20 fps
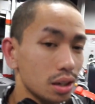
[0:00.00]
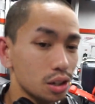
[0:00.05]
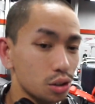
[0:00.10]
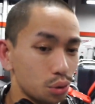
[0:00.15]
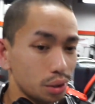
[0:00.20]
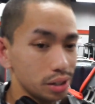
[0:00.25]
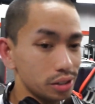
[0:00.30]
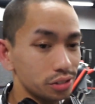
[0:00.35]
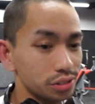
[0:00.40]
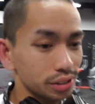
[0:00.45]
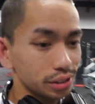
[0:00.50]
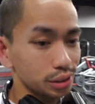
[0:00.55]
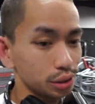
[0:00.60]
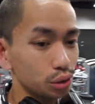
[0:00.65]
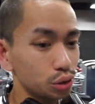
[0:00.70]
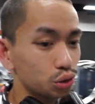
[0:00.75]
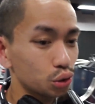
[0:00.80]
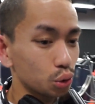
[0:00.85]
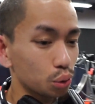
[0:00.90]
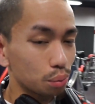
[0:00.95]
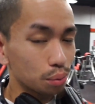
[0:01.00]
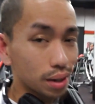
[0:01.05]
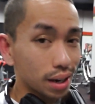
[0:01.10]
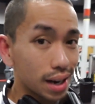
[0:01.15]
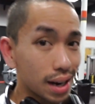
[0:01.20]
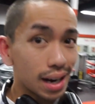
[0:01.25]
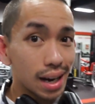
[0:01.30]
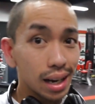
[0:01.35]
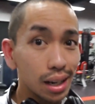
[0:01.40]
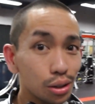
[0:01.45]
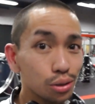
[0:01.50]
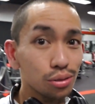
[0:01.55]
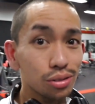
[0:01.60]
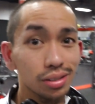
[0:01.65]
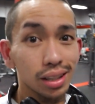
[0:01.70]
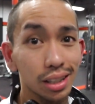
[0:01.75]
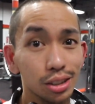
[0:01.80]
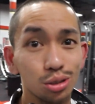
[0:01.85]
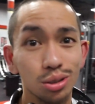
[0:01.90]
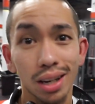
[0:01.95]
crazy YouTube guy
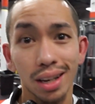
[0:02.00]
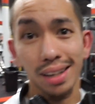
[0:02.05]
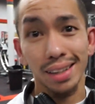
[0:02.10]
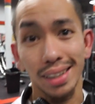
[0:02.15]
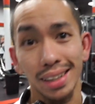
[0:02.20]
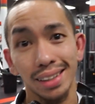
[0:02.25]
who's like trying to